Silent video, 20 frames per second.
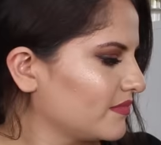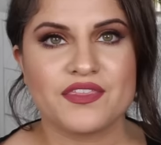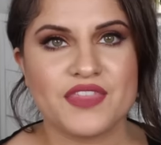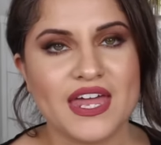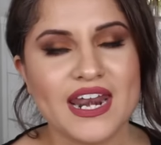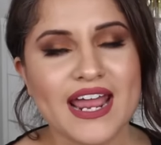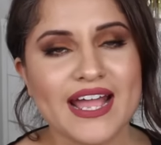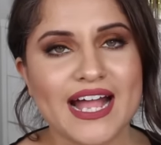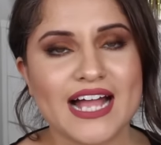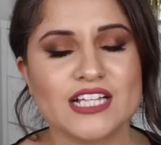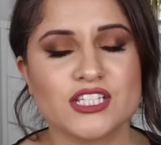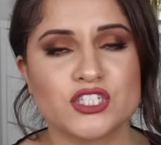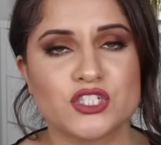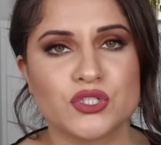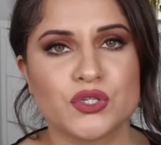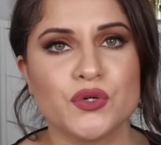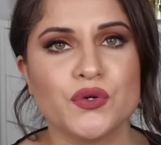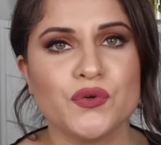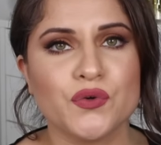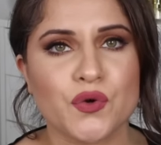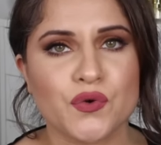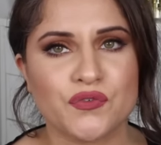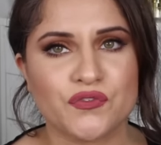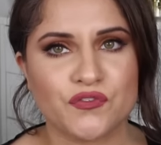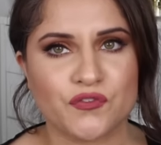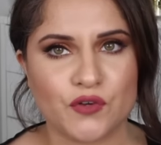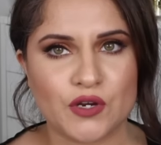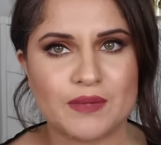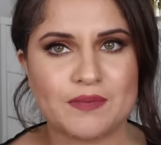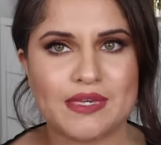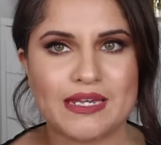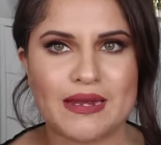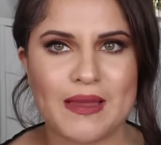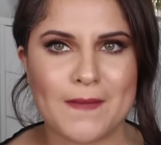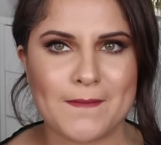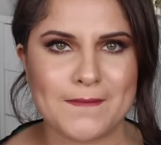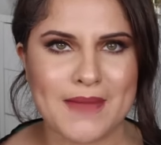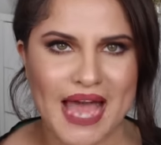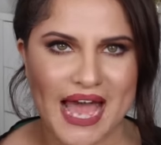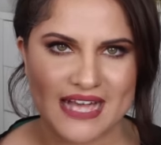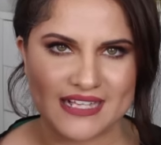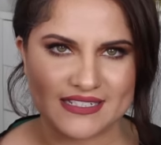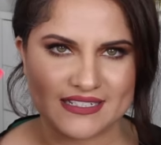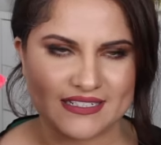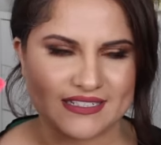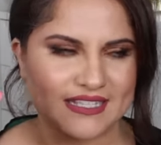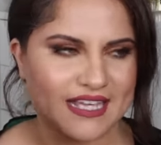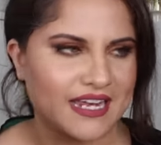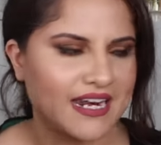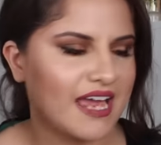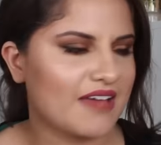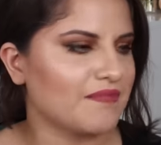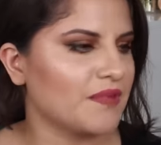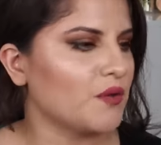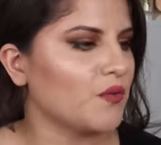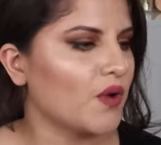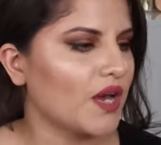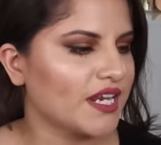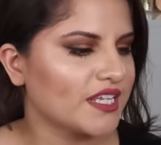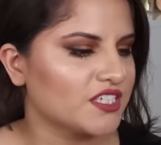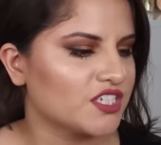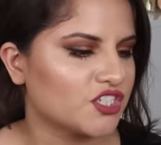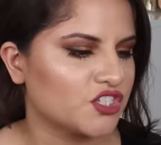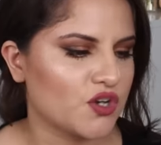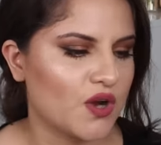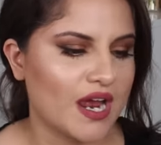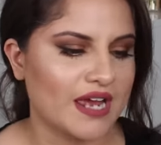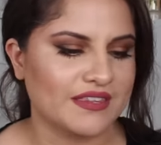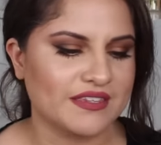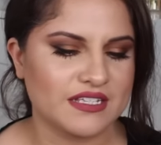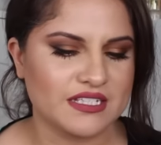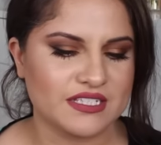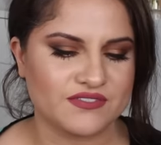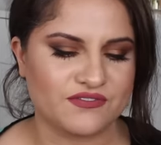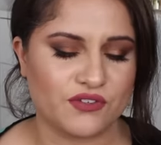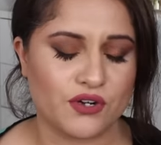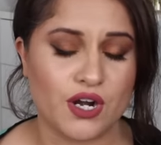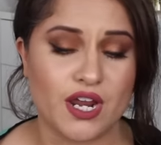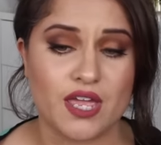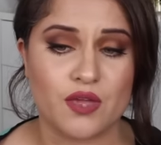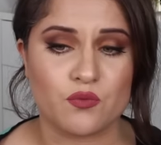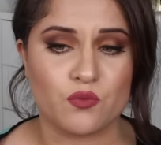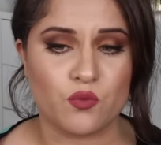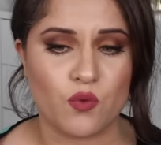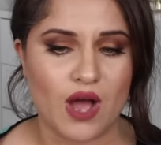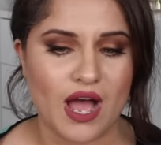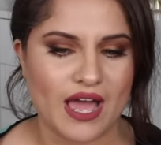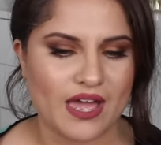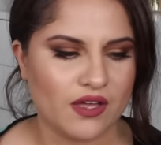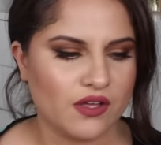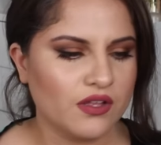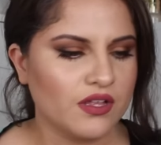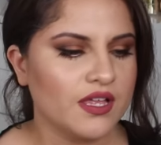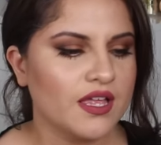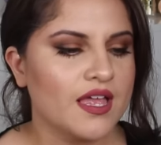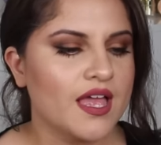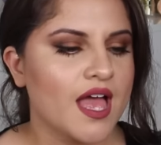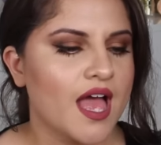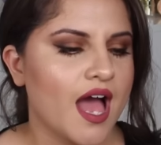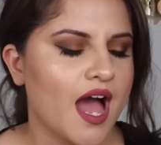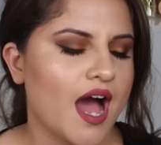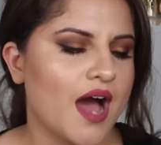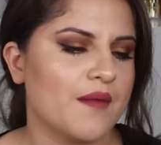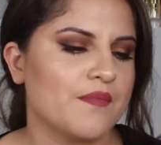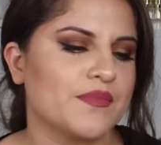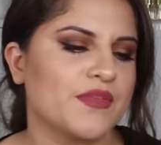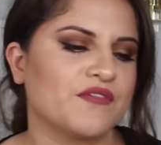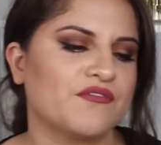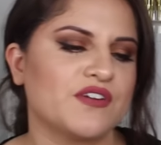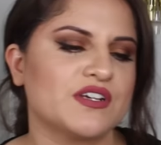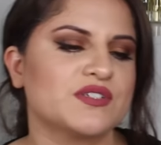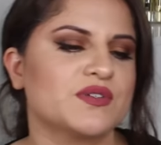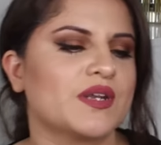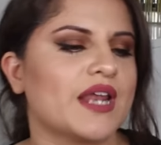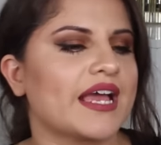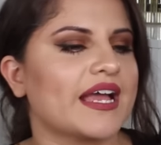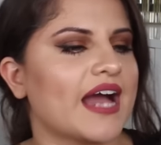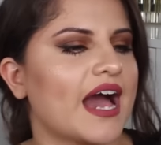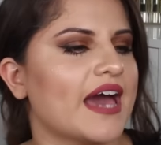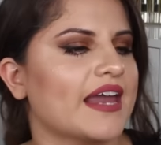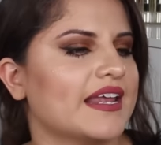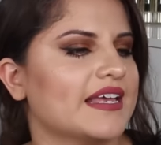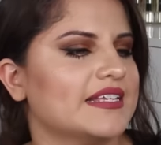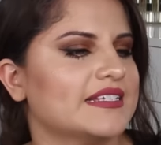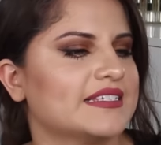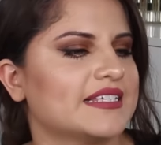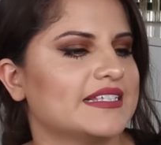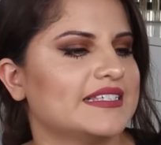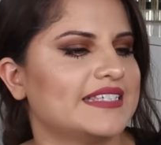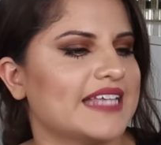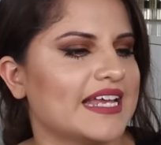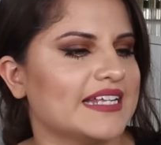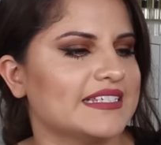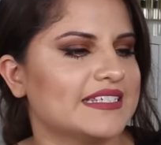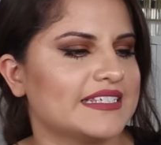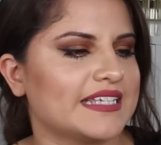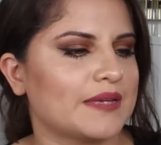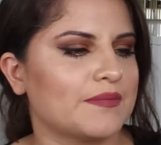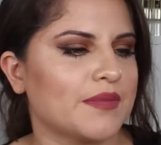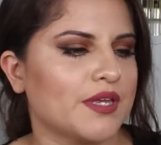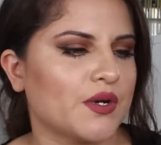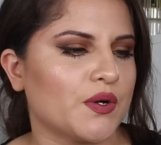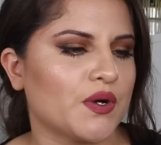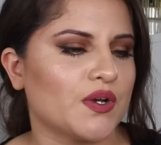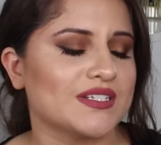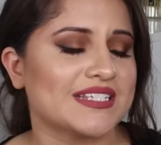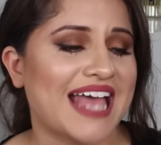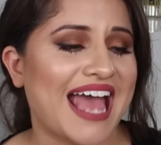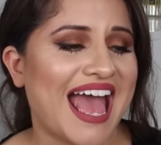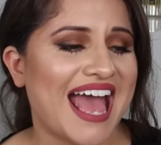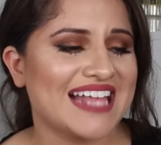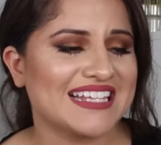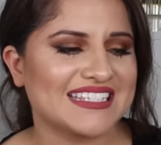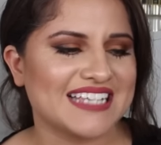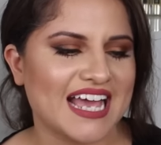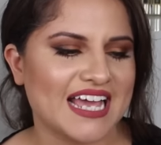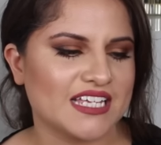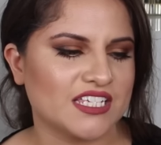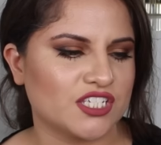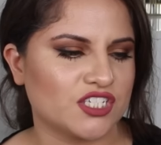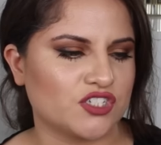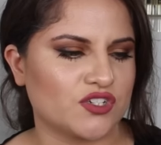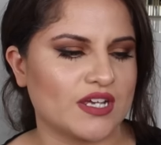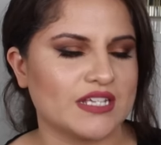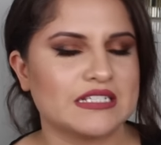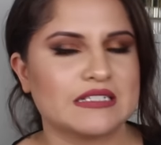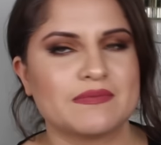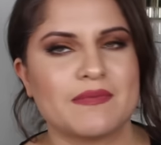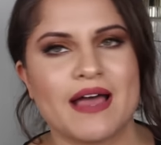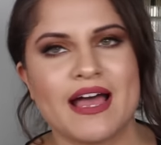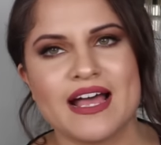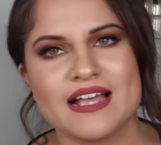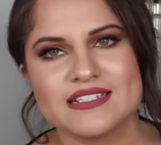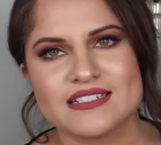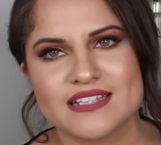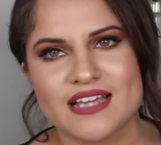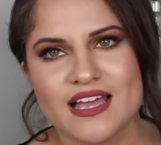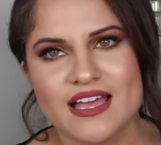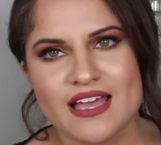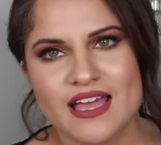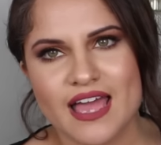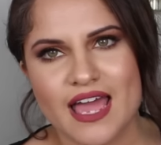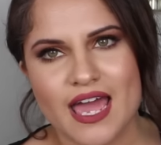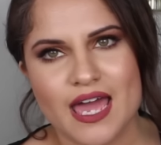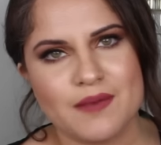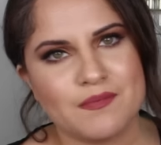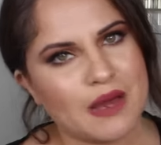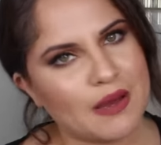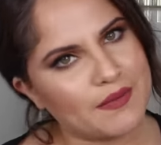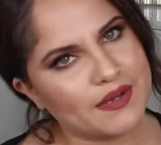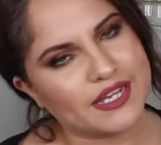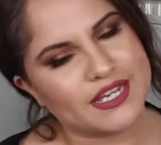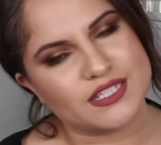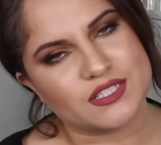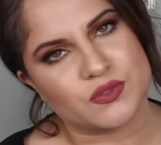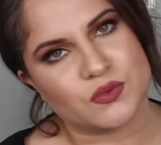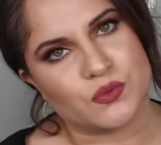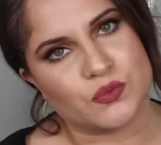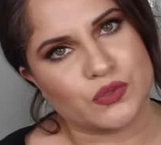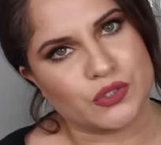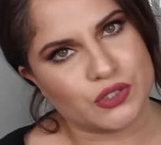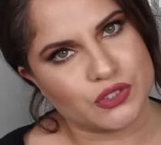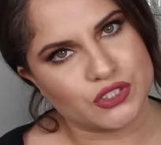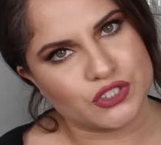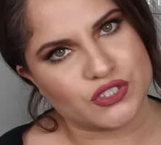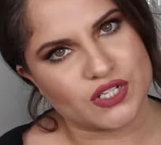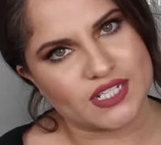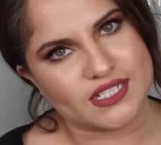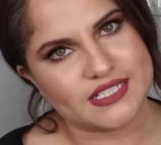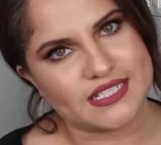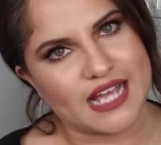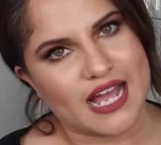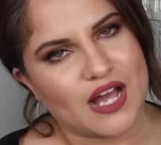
then I got two Freeman masks and I've been wanting to try these for a while. Um, the first one I got is the Dead Sea Minerals Anti-Stress Mask and mama gets real stressed